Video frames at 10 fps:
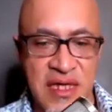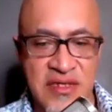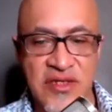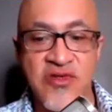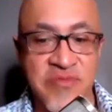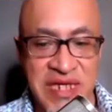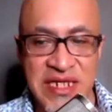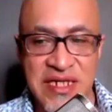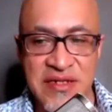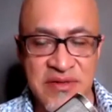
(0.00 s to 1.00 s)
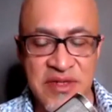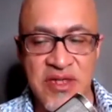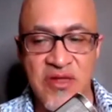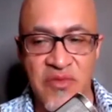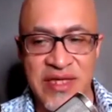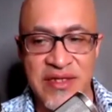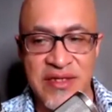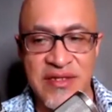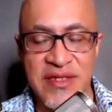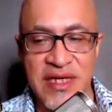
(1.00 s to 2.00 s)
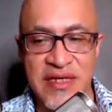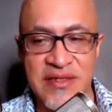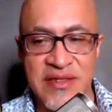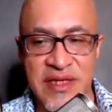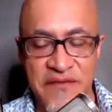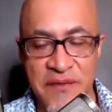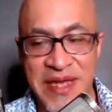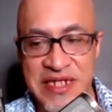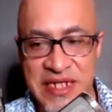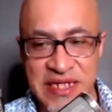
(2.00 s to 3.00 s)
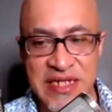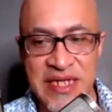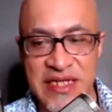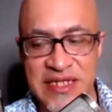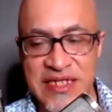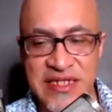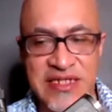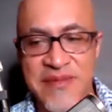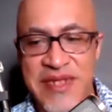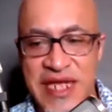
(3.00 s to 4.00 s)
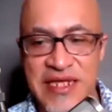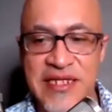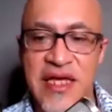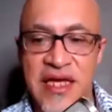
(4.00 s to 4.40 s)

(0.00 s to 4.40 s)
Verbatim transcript: social media, you know, the way that information can get disseminated,